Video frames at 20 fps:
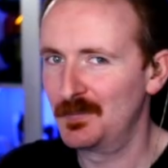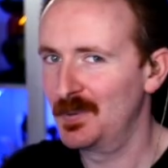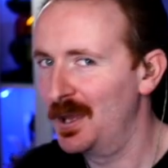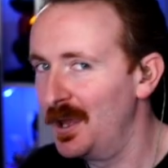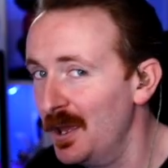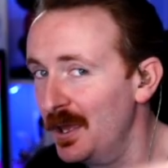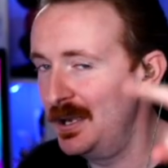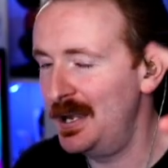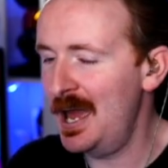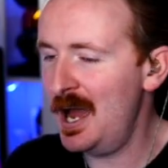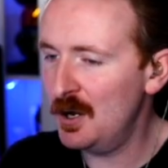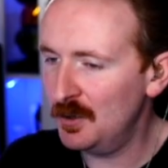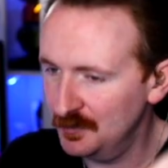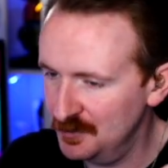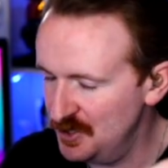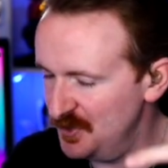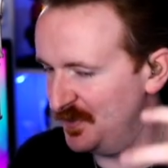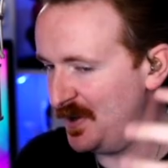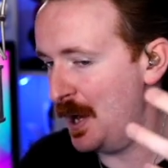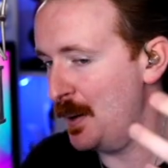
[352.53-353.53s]
And now
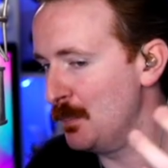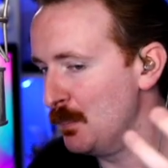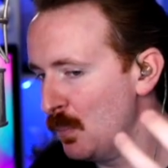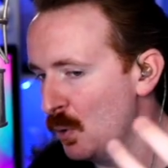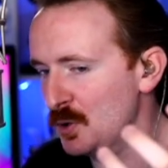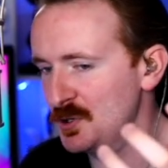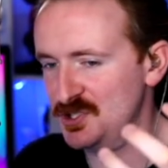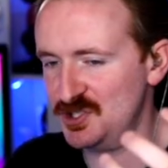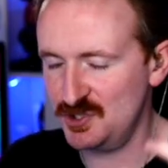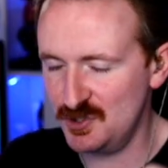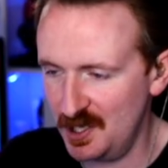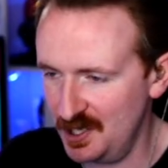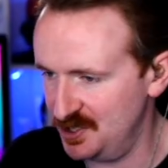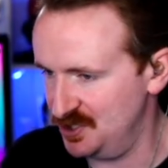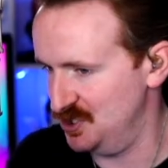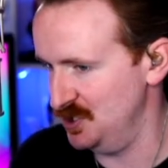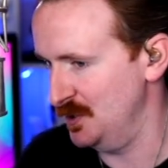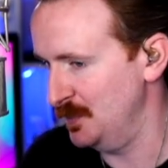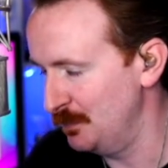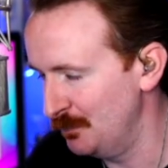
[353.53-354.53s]
you've got more
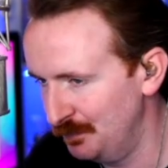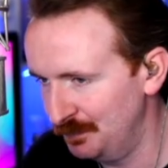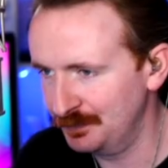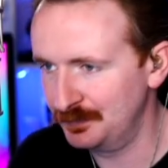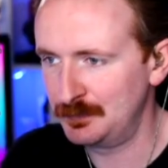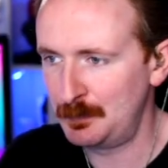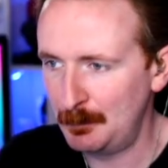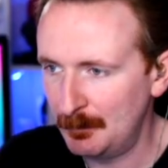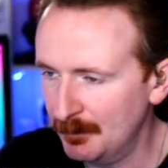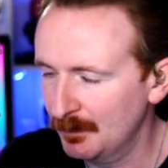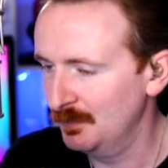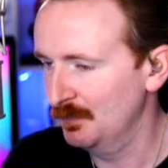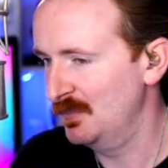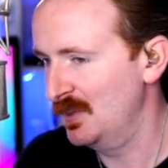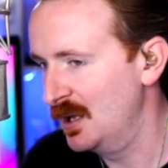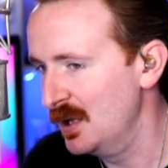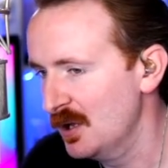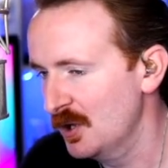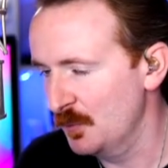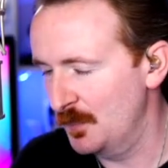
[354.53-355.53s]
structure.
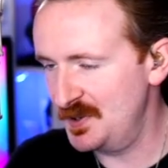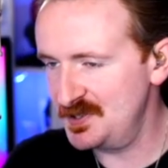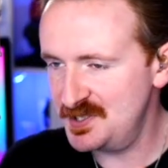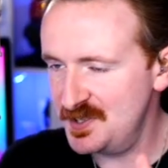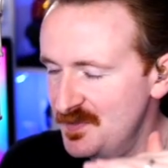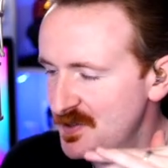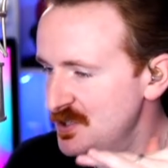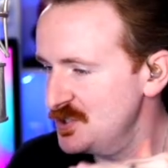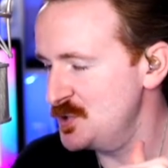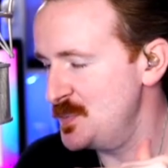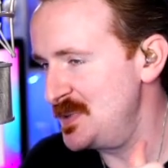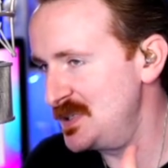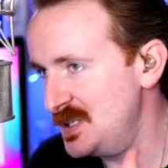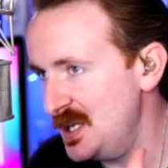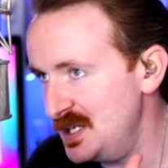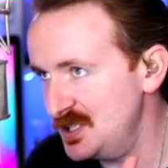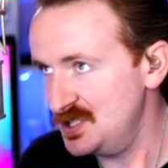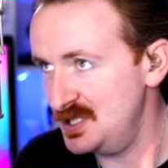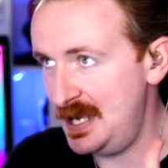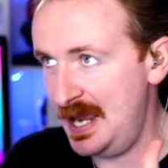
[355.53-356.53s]
The rest of the
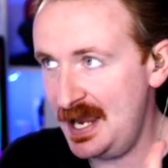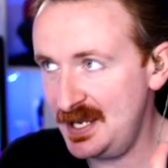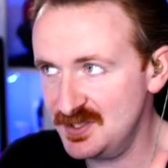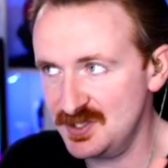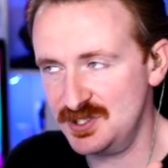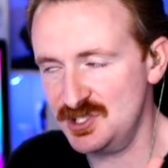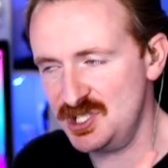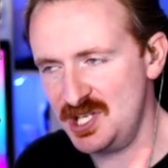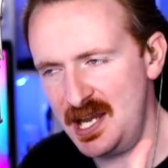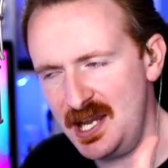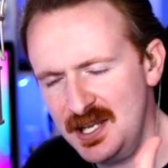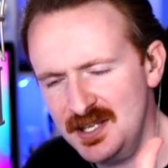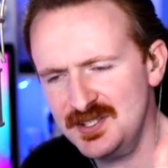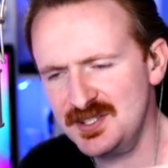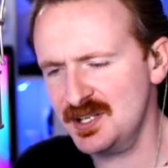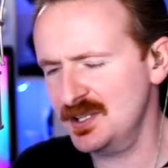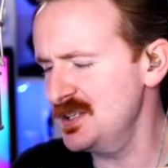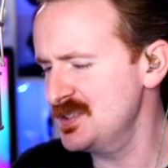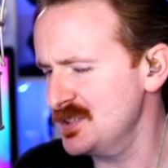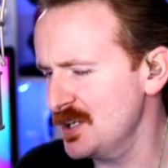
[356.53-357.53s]
instrumentation hasn't changed.
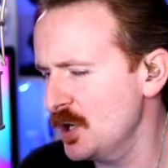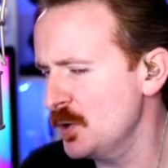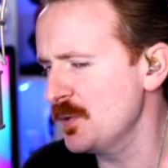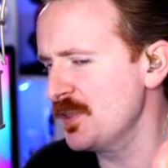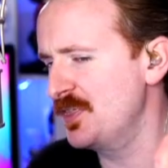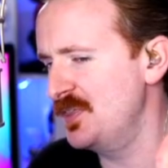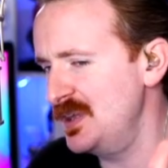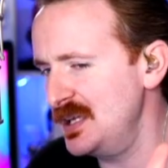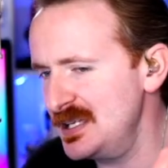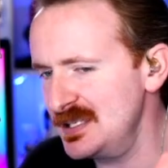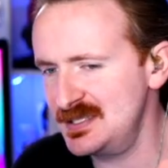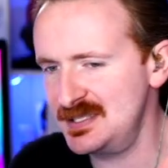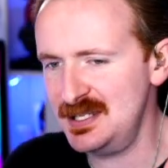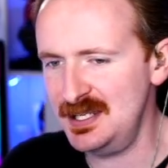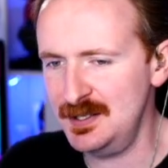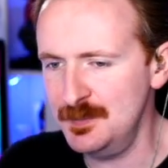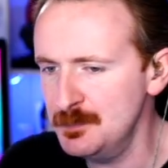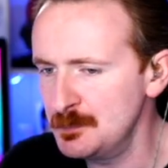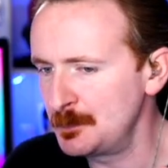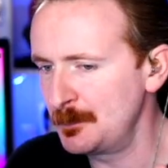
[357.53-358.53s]
At least I don't think it
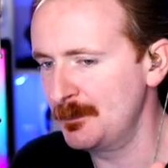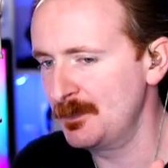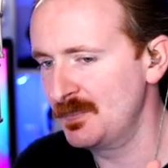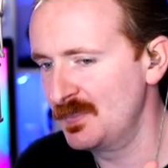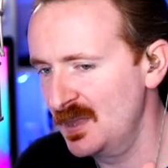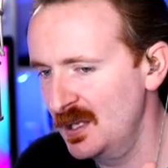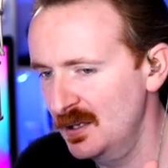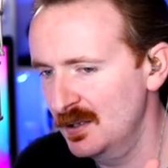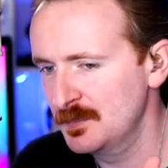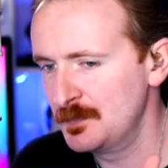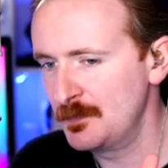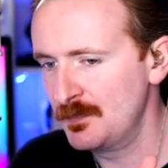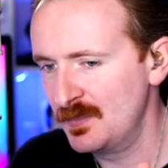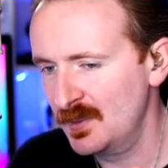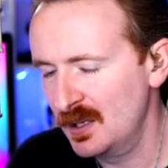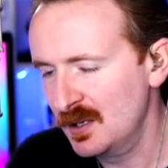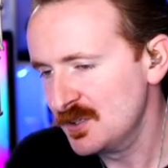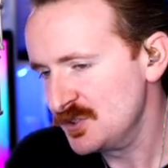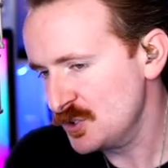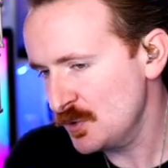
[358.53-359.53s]
did.
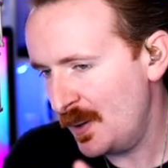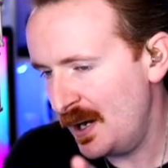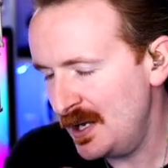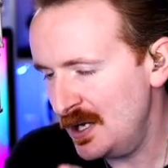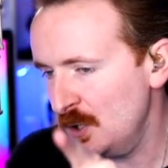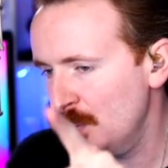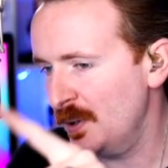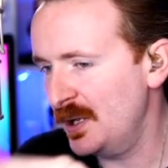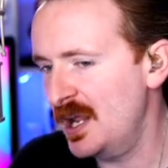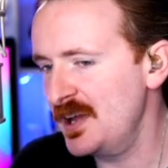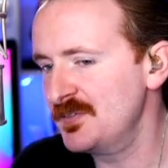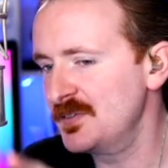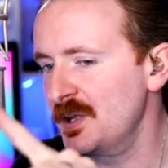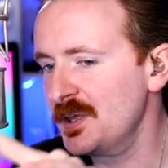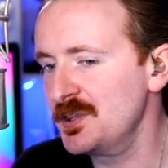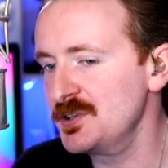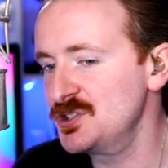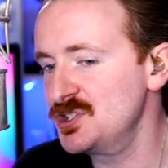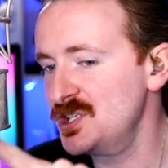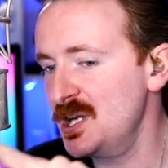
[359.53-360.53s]
So right here, we're going to have
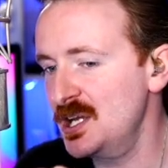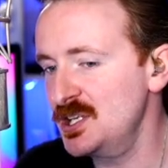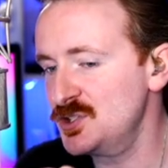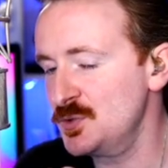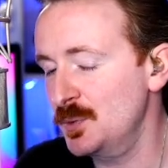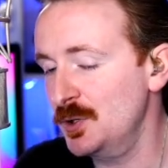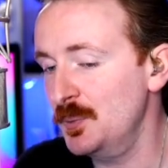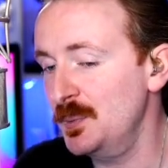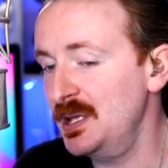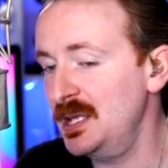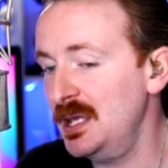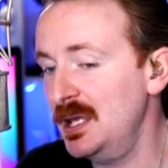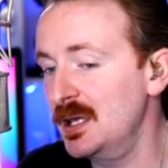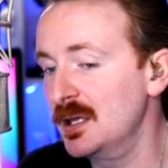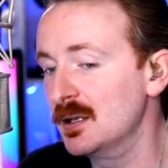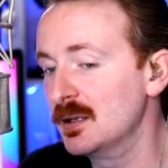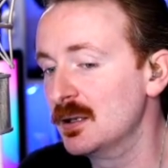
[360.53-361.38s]
another change. What do we get?